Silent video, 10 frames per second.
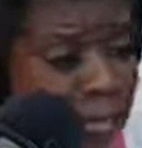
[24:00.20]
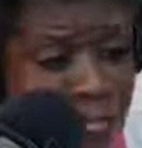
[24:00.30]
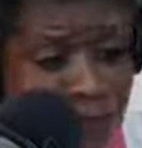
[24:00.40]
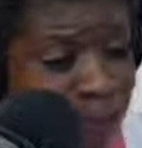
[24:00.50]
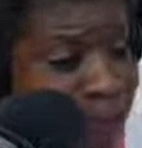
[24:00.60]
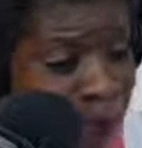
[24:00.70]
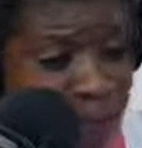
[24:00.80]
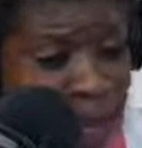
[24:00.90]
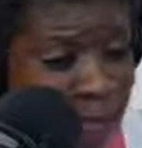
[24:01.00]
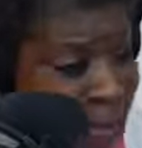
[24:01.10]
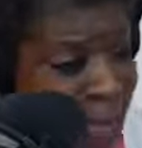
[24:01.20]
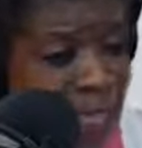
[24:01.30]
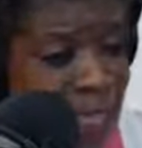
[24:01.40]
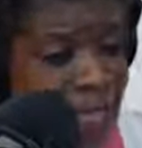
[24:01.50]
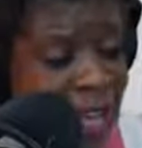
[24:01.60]
It's that my
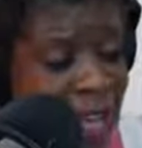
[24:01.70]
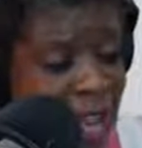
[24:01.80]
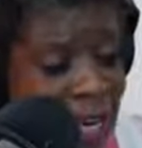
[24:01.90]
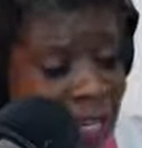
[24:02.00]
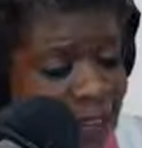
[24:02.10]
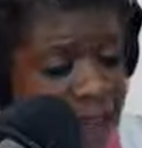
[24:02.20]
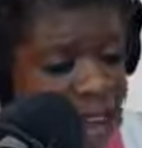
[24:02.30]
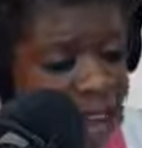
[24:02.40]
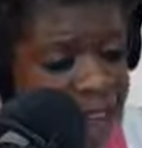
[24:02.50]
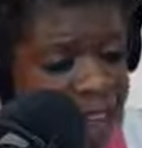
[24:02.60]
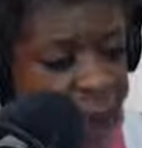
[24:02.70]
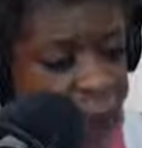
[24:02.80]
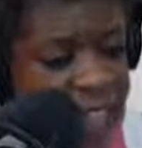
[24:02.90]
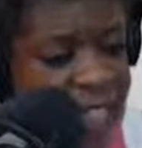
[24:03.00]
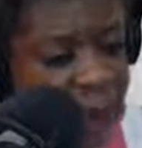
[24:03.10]
thing, and live life their
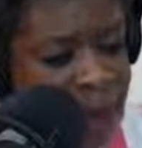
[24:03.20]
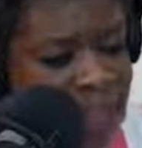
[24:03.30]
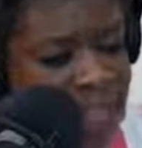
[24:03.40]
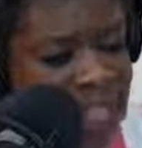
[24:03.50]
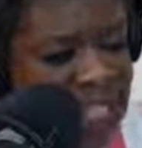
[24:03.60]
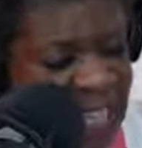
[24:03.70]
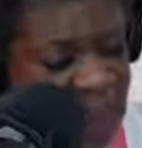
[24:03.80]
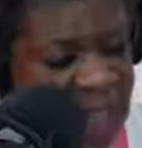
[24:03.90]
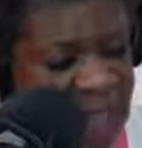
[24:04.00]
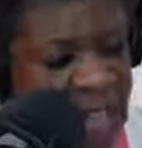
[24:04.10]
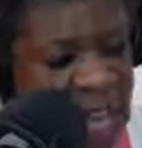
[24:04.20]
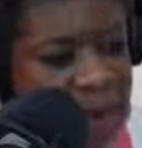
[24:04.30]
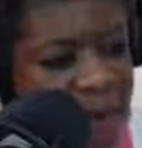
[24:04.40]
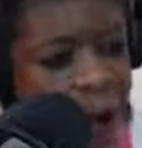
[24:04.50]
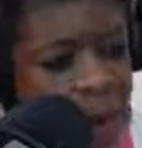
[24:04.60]
way. That means they step into their
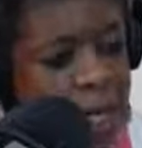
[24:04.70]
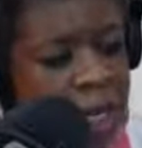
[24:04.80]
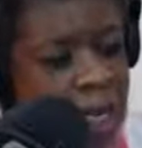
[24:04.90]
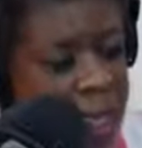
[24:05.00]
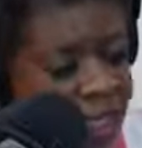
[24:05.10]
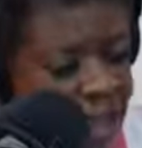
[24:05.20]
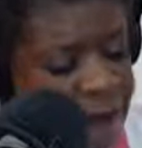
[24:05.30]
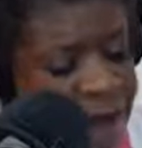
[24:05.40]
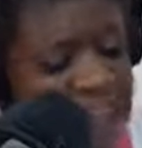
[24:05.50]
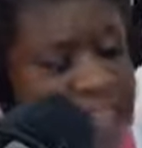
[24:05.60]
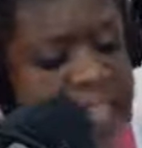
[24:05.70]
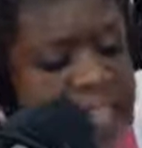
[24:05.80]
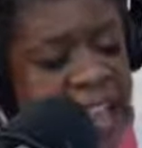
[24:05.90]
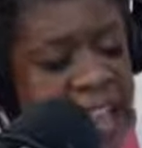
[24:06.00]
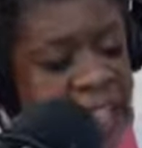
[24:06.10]
power. They
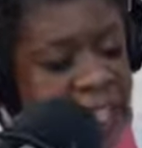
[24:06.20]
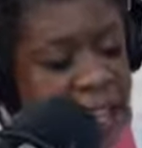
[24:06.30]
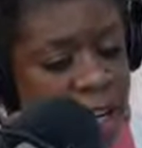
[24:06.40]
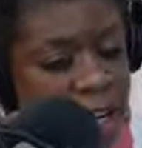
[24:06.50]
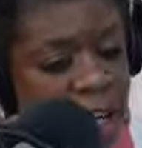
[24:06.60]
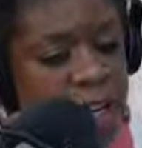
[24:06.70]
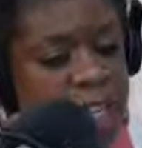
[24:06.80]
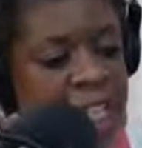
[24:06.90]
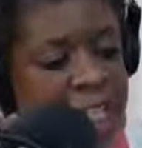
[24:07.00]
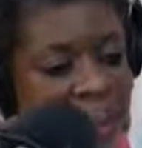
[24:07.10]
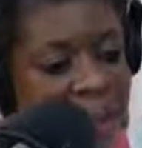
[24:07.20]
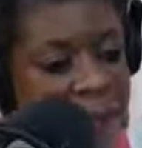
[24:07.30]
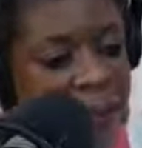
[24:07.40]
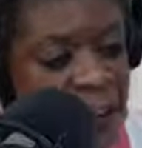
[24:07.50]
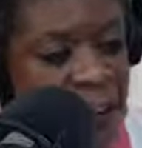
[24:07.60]
face that attorney. They
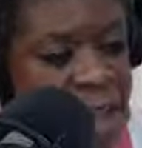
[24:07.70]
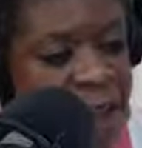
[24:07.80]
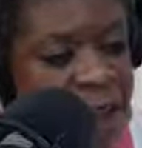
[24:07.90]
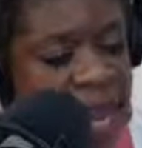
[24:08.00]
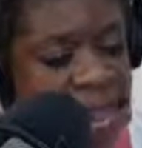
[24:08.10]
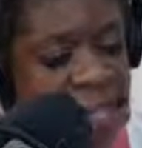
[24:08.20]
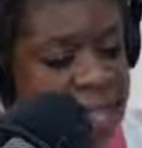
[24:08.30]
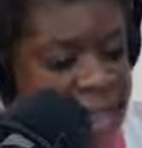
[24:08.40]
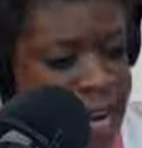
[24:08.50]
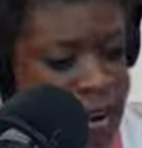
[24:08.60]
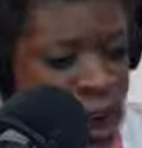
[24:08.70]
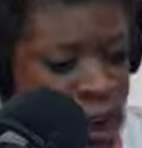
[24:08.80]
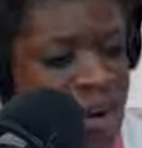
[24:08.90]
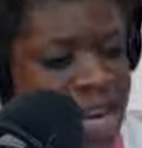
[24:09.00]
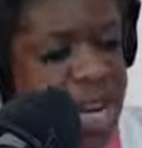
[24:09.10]
feel their pain. They
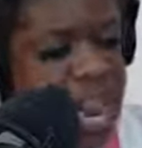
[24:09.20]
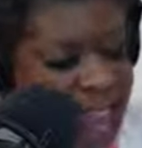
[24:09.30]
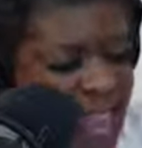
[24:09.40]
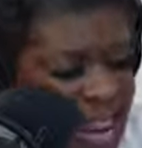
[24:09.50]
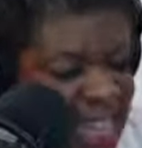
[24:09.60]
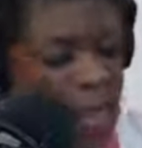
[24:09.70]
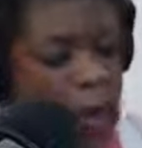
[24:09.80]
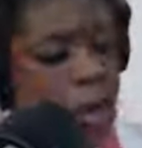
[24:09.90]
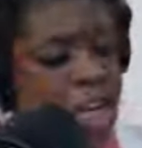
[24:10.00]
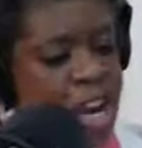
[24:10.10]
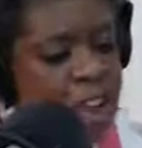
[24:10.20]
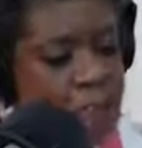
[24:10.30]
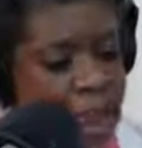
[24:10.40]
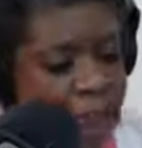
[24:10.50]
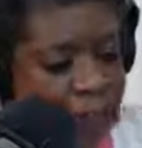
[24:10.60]
own it, and then they turn it
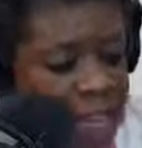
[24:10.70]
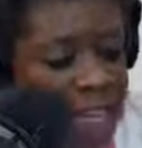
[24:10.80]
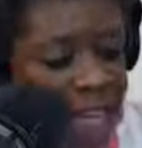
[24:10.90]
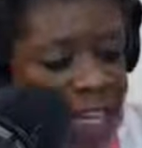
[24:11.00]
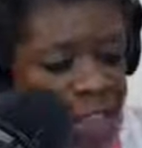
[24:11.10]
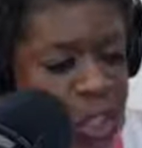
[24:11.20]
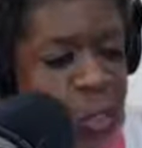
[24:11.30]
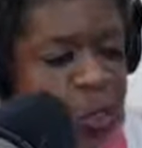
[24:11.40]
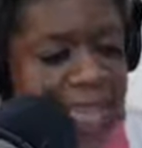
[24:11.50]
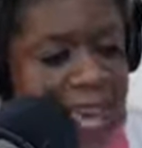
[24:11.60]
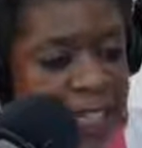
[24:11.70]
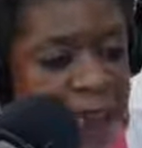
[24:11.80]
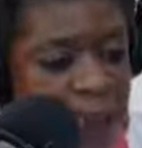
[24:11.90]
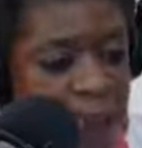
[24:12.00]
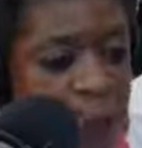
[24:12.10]
around and use it
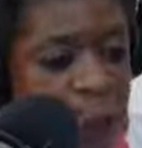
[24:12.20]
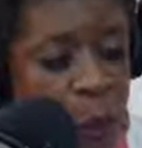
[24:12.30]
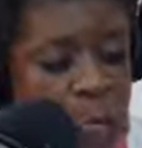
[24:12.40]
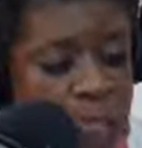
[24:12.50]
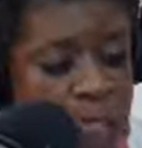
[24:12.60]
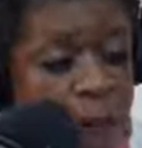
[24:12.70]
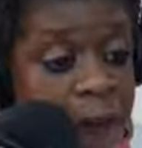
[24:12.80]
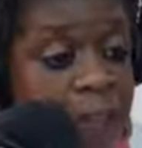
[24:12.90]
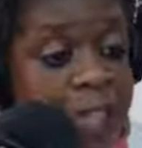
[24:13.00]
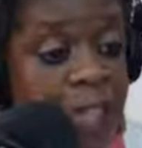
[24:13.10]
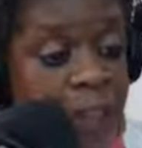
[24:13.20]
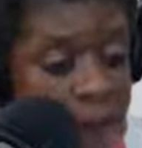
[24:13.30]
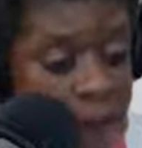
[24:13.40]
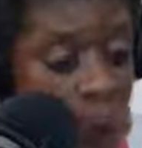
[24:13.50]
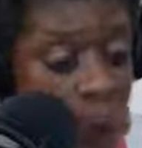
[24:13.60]
as fuel to fight
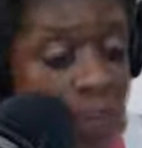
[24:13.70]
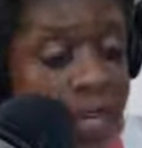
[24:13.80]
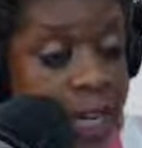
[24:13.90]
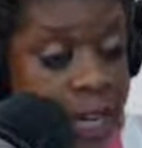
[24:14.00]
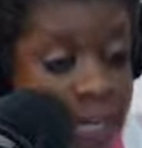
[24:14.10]
for what